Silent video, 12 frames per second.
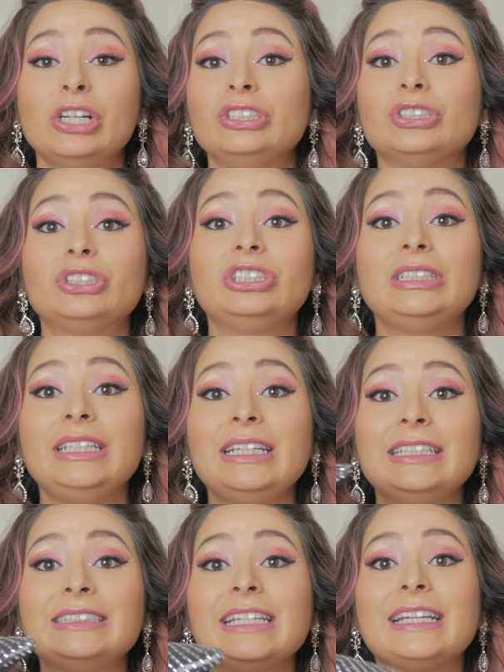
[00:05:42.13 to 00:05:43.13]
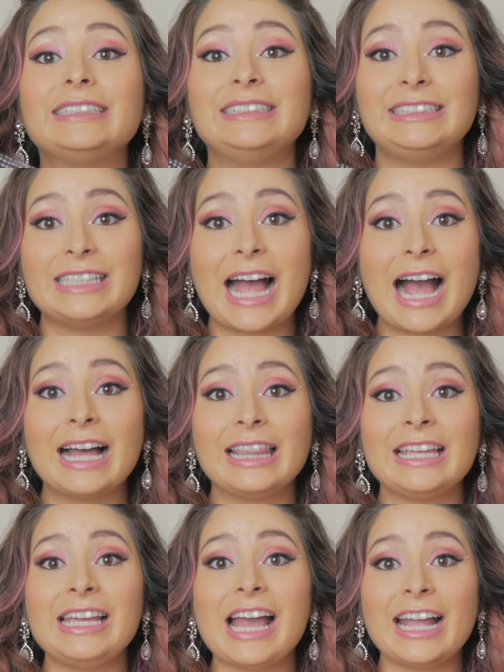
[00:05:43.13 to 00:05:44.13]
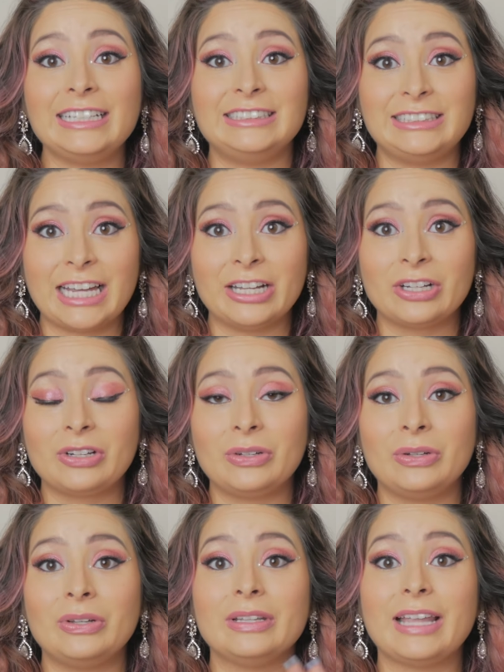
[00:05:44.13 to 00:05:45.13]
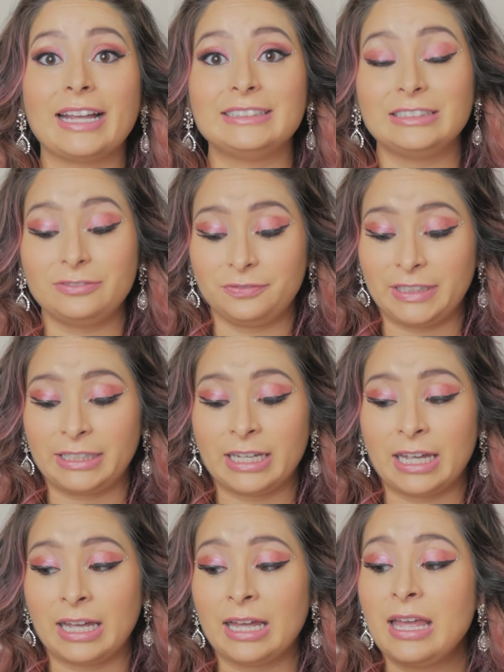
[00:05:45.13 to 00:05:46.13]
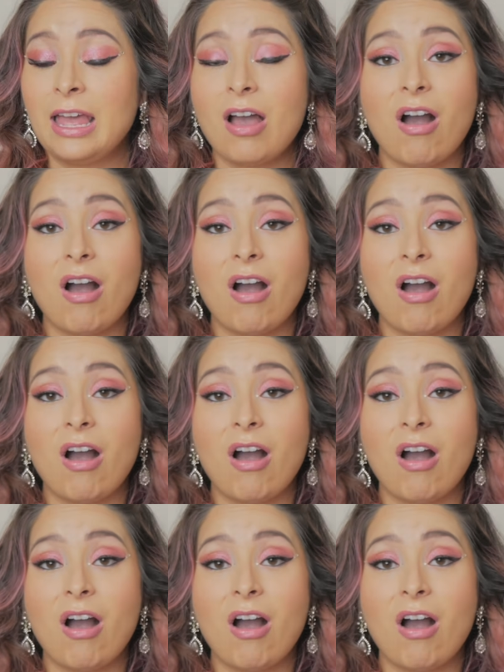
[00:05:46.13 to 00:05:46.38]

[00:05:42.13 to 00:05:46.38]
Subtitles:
So she is exactly identical like Saphina.